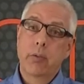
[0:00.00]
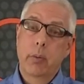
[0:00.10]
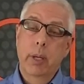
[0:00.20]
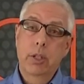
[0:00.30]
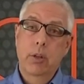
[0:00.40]

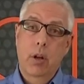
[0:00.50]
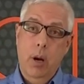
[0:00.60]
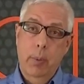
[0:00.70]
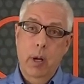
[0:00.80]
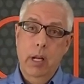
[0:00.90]
information on
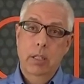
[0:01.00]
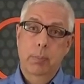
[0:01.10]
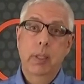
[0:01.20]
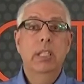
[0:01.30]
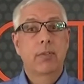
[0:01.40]
our products,
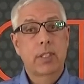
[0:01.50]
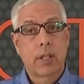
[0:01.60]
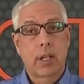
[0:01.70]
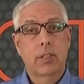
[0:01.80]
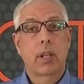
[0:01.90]
please
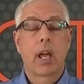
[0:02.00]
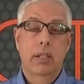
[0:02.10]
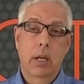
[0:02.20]
visit us at